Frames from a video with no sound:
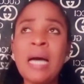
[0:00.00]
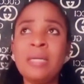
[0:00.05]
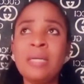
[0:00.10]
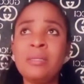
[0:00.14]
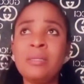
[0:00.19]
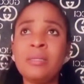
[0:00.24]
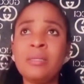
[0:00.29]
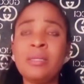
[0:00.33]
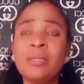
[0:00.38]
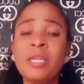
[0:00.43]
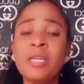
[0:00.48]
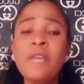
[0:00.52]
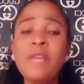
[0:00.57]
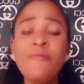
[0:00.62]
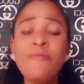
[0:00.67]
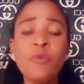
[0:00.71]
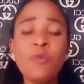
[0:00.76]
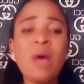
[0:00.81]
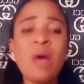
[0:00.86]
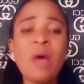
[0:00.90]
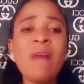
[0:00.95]
And
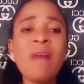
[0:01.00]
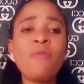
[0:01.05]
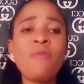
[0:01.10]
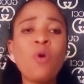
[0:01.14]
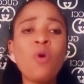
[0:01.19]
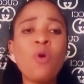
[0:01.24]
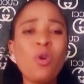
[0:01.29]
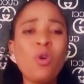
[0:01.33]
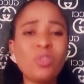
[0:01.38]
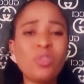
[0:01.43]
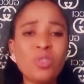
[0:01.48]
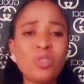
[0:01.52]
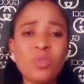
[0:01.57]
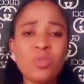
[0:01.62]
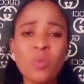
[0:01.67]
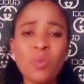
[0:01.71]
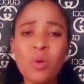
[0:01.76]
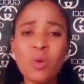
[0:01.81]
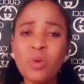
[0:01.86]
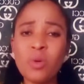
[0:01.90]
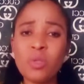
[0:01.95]
if you have hurt
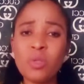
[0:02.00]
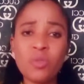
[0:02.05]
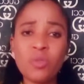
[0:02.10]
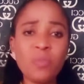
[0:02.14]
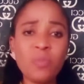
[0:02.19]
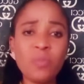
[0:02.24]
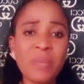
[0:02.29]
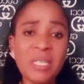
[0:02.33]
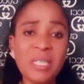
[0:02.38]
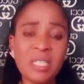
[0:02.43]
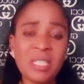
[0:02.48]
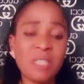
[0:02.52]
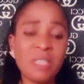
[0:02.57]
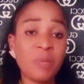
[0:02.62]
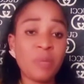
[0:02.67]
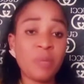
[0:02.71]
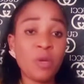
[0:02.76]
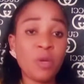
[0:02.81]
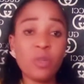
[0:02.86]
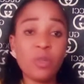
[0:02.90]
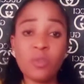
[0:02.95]
1 or 2
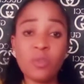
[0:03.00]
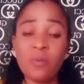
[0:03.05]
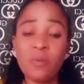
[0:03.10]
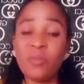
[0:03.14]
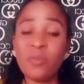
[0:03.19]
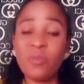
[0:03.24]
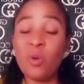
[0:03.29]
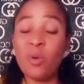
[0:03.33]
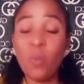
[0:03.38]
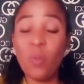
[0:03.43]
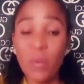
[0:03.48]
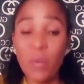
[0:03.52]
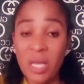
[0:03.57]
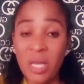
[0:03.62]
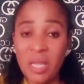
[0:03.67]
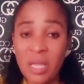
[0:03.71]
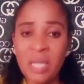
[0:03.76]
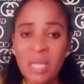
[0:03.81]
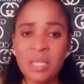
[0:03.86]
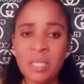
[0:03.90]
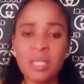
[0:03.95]
persons because of your
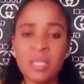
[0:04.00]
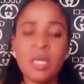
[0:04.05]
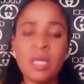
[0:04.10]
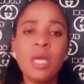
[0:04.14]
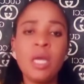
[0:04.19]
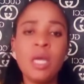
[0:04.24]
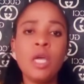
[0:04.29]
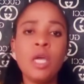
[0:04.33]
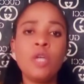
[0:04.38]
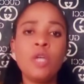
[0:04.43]
weakness,